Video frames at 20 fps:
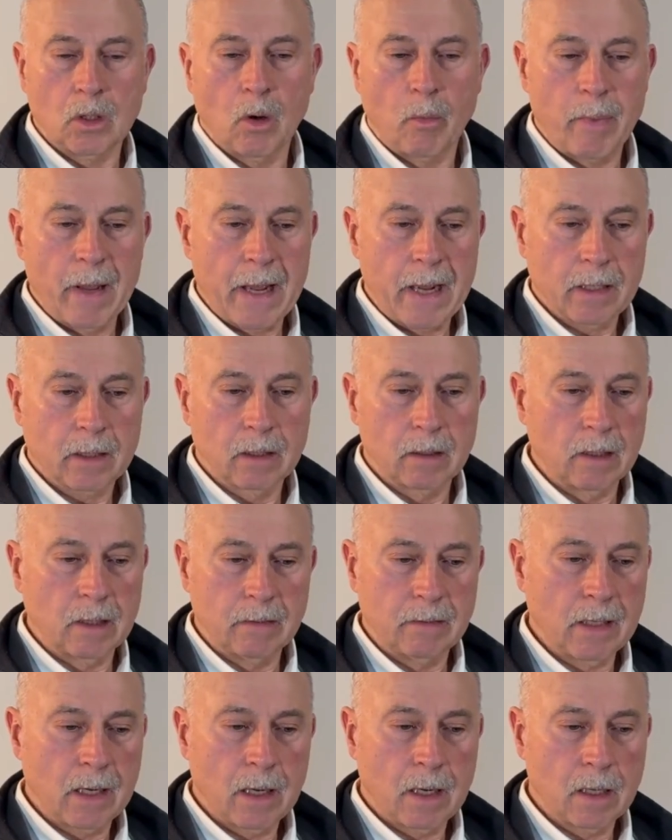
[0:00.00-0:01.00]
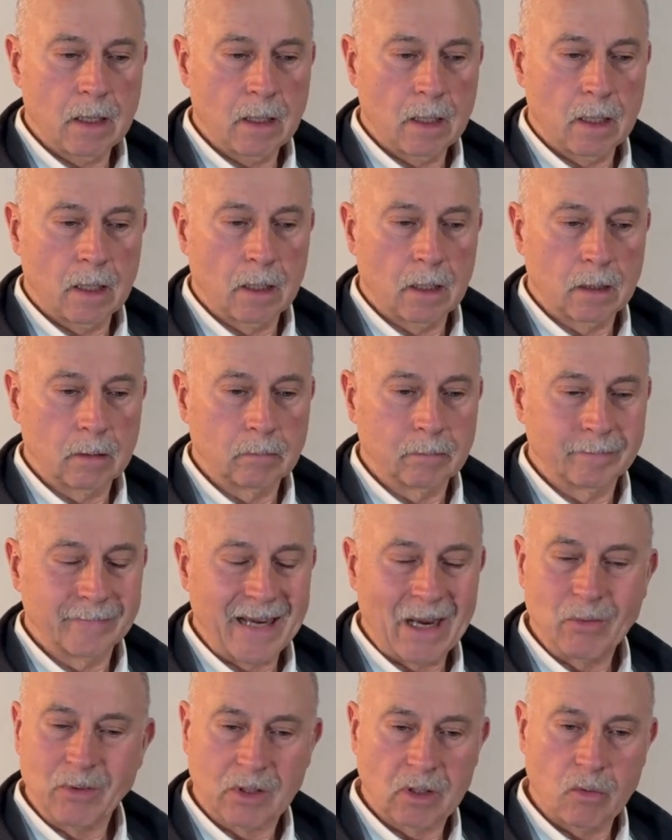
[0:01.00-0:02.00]
back in the day,
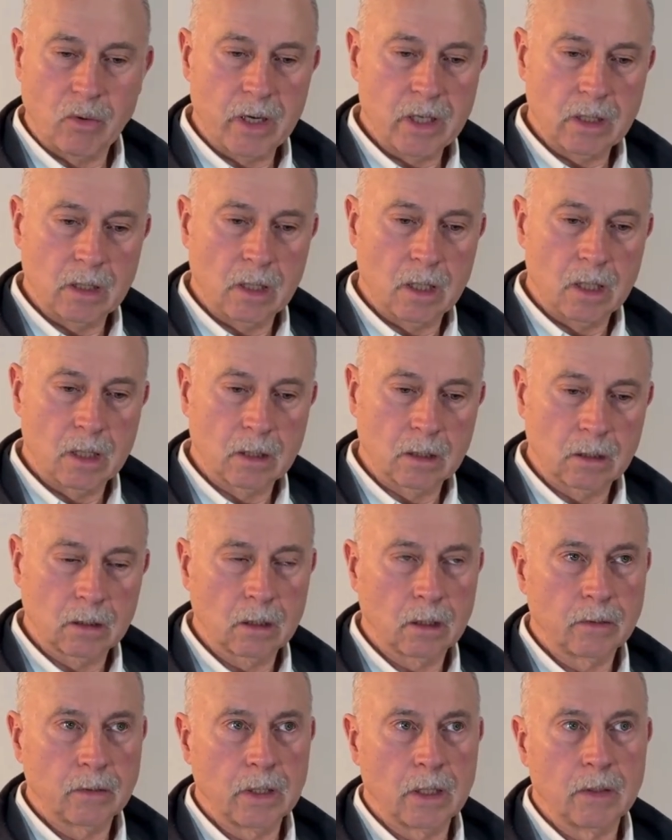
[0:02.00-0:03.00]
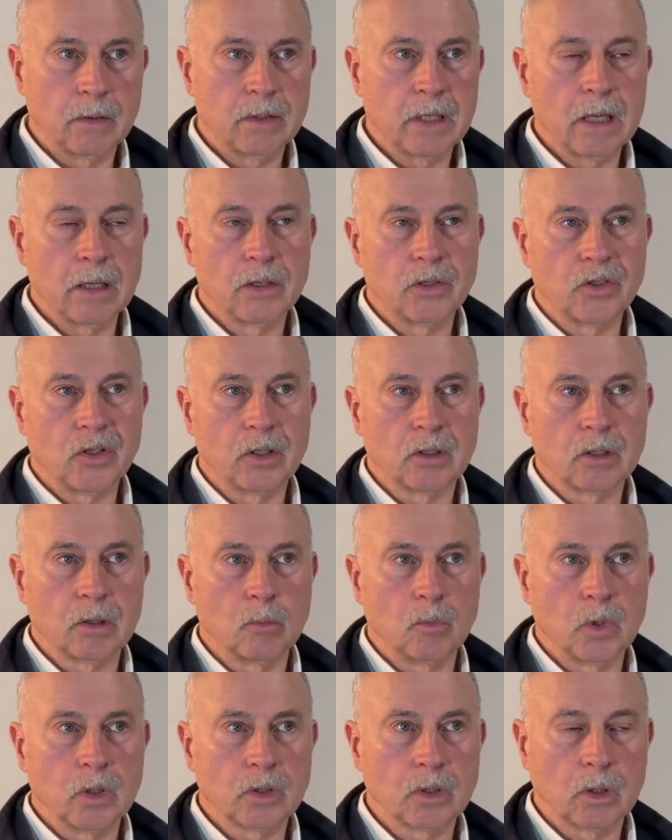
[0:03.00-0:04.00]
I was quite young. The antenna
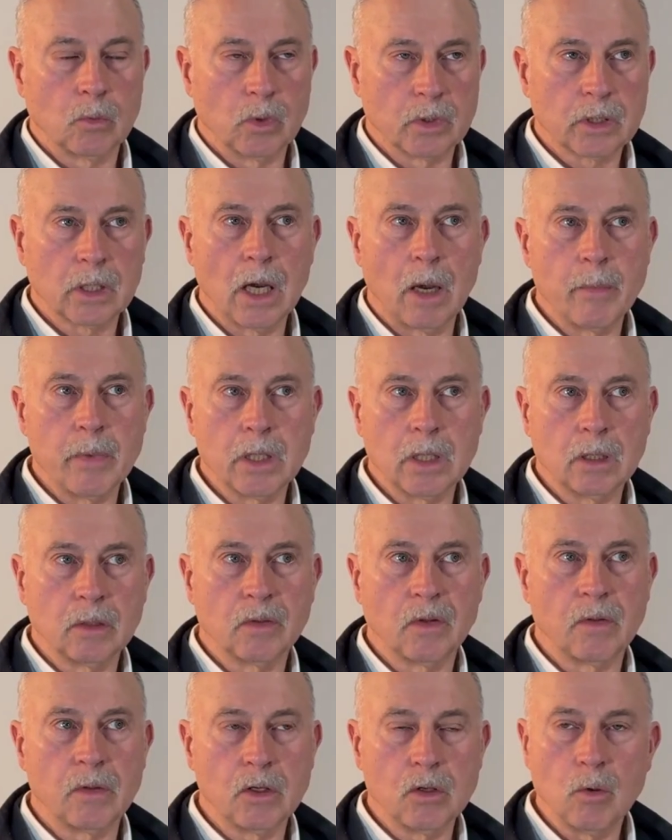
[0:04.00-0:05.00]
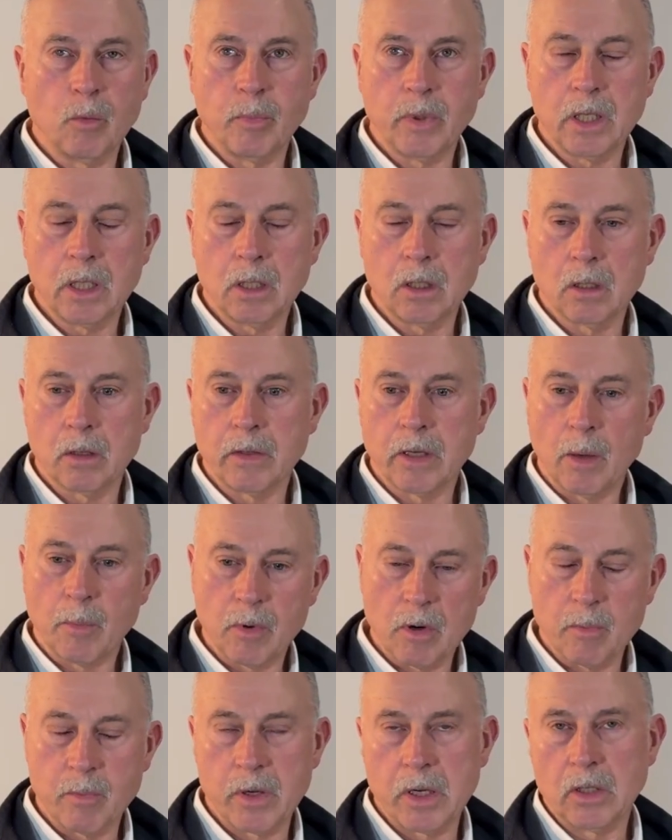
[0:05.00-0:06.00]
system was coming into the UP here, the
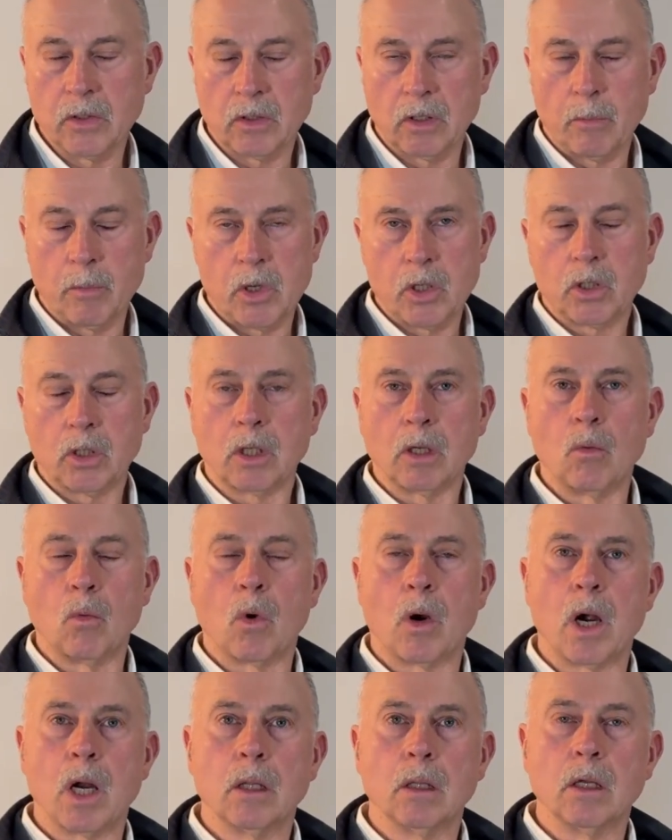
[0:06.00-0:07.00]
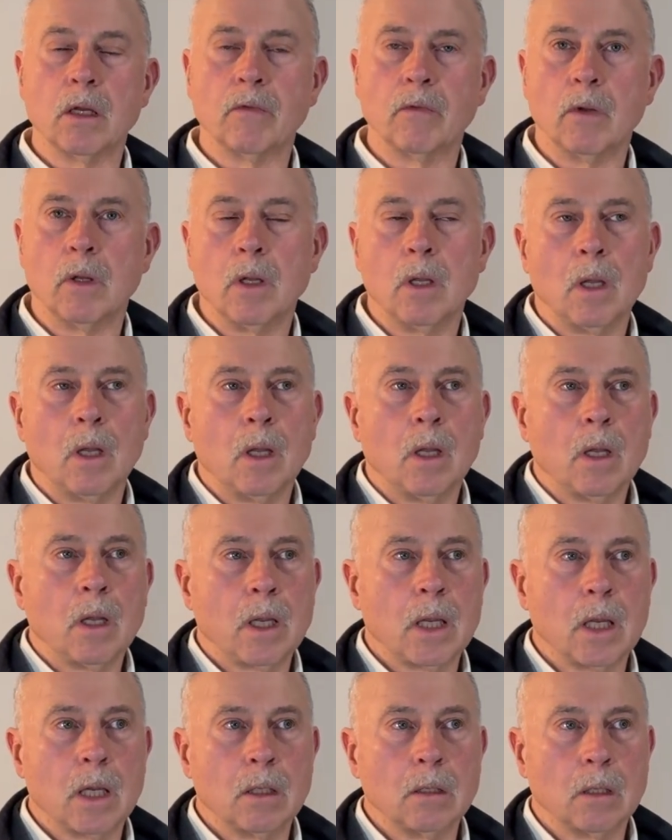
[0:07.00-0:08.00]
Upper Peninsula, Michigan, where I live.
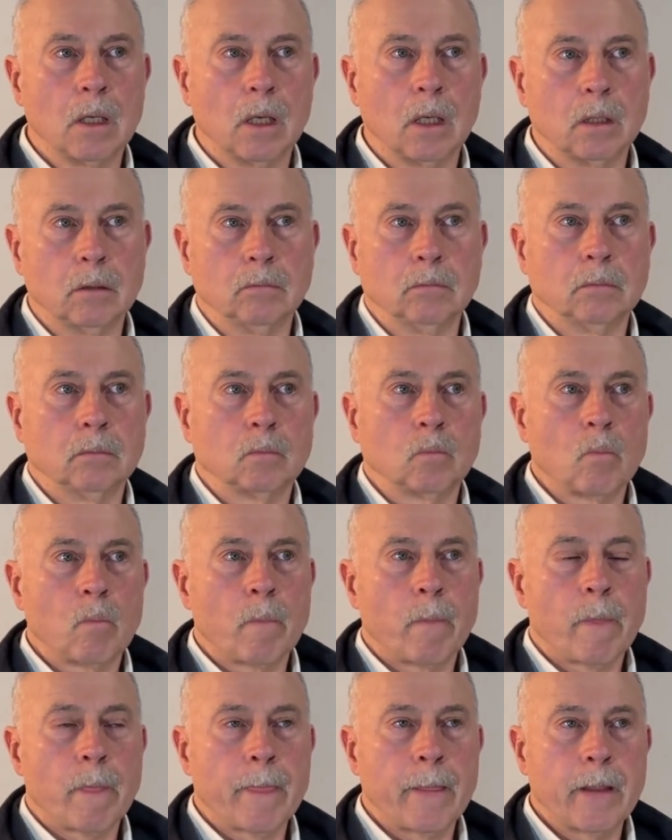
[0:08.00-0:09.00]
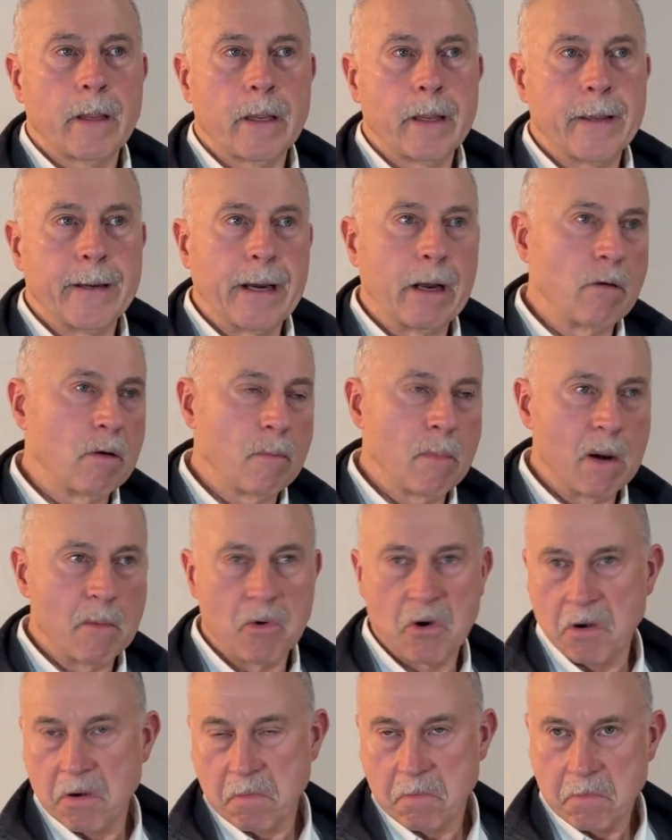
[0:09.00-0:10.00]
And I
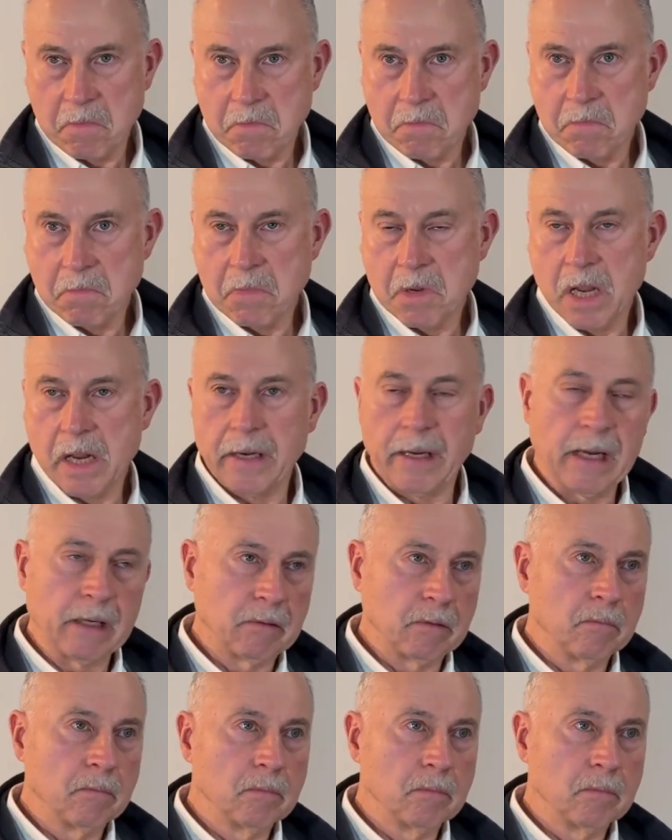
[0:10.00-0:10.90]
remember it had